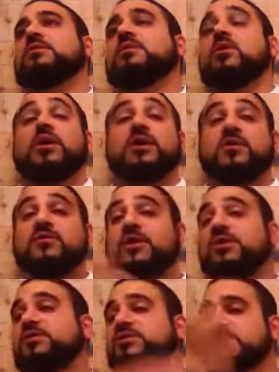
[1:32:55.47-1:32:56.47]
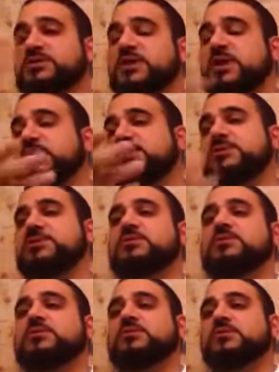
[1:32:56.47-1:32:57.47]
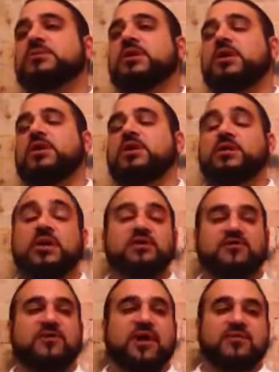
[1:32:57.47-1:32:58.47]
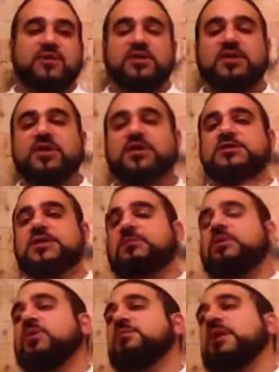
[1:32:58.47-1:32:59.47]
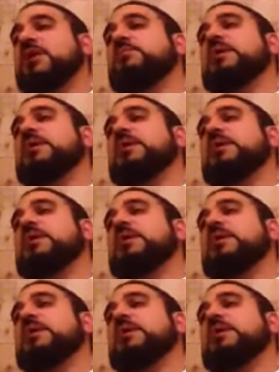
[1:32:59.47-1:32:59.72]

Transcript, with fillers: or any of the other six, the other five that are on the other side between man and